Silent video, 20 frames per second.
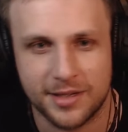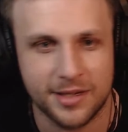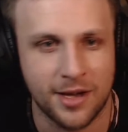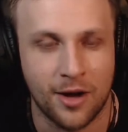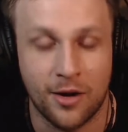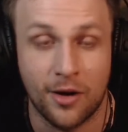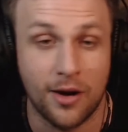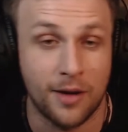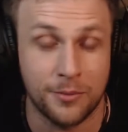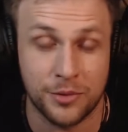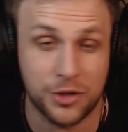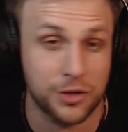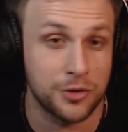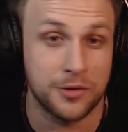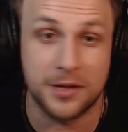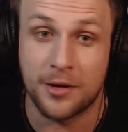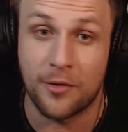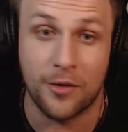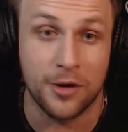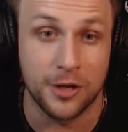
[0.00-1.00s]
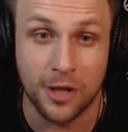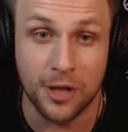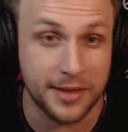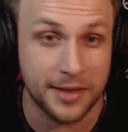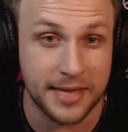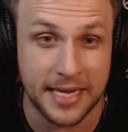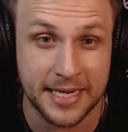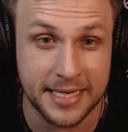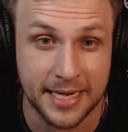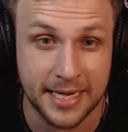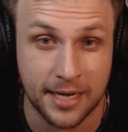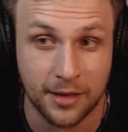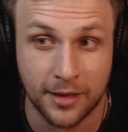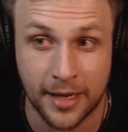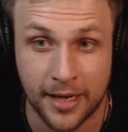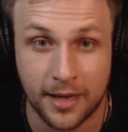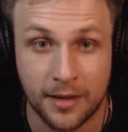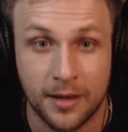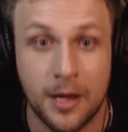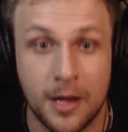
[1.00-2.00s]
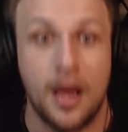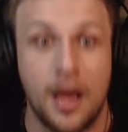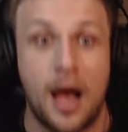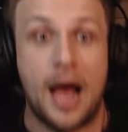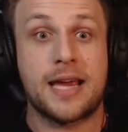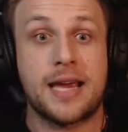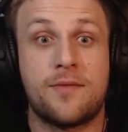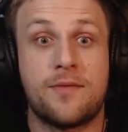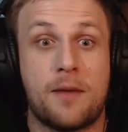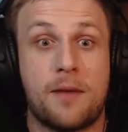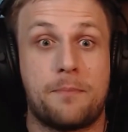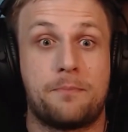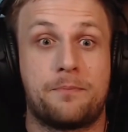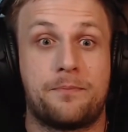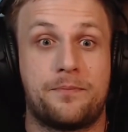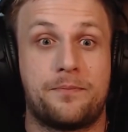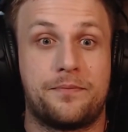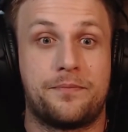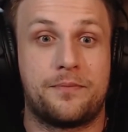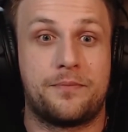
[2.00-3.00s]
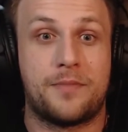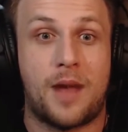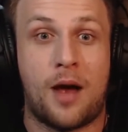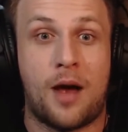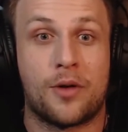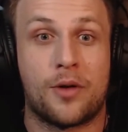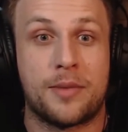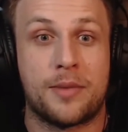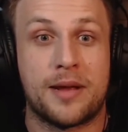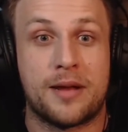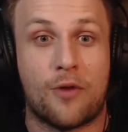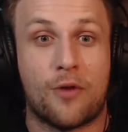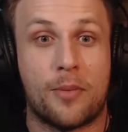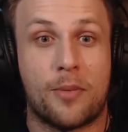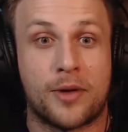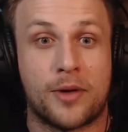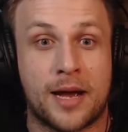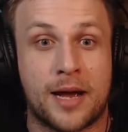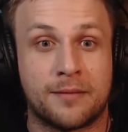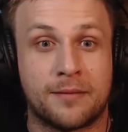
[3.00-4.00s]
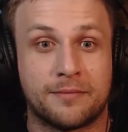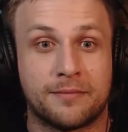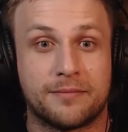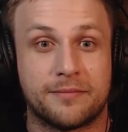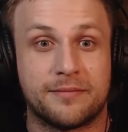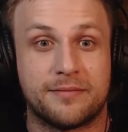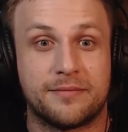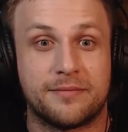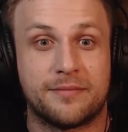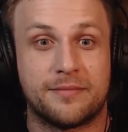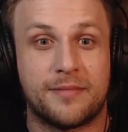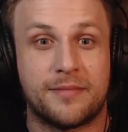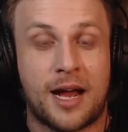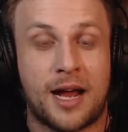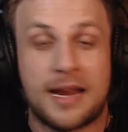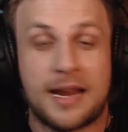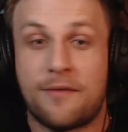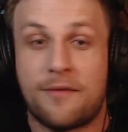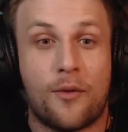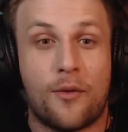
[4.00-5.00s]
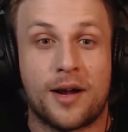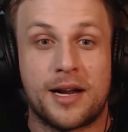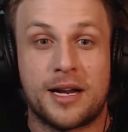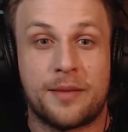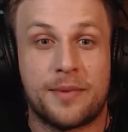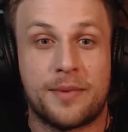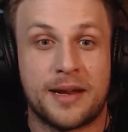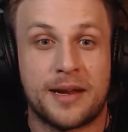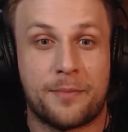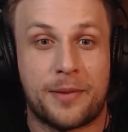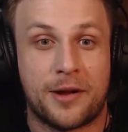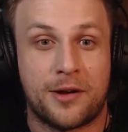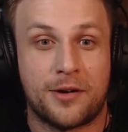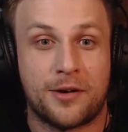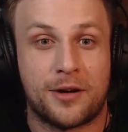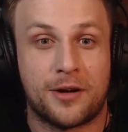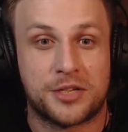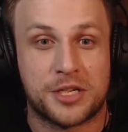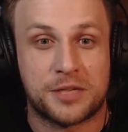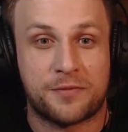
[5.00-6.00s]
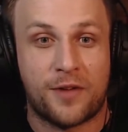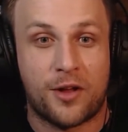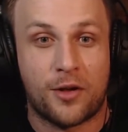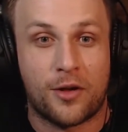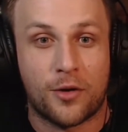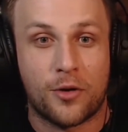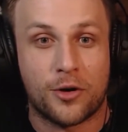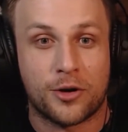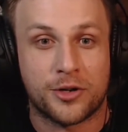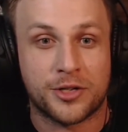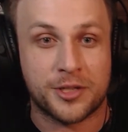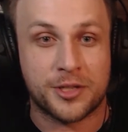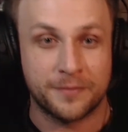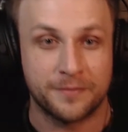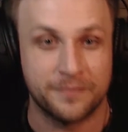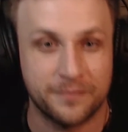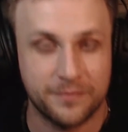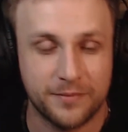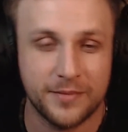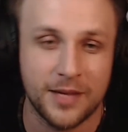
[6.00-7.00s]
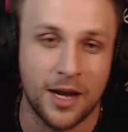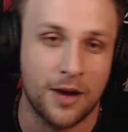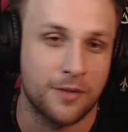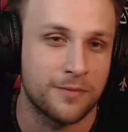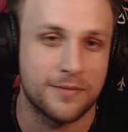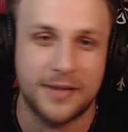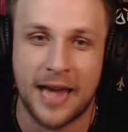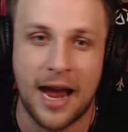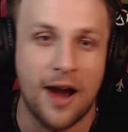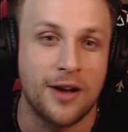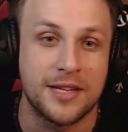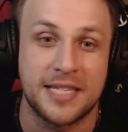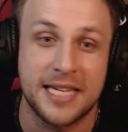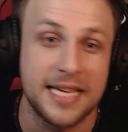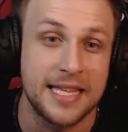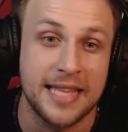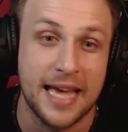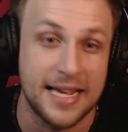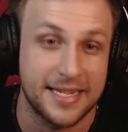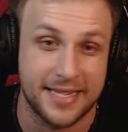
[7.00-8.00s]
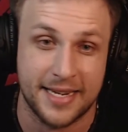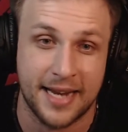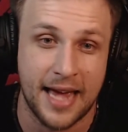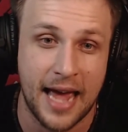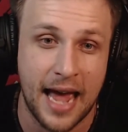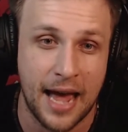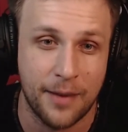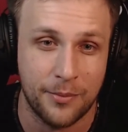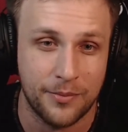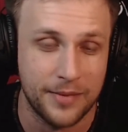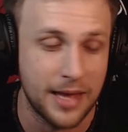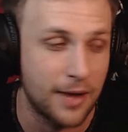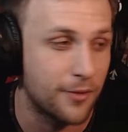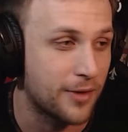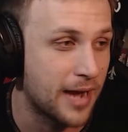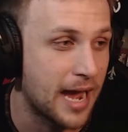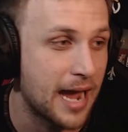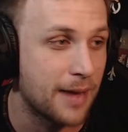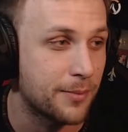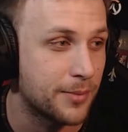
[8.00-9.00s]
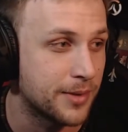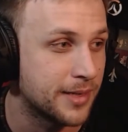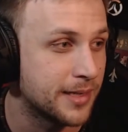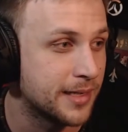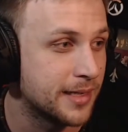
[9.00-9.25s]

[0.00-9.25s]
know, I'm sure there were a lot that did it like, I give up. I want to be a rebel now. I never wanted to be an Imperial. I was just following orders. You know, guarantee that's gonna happen. That would happen.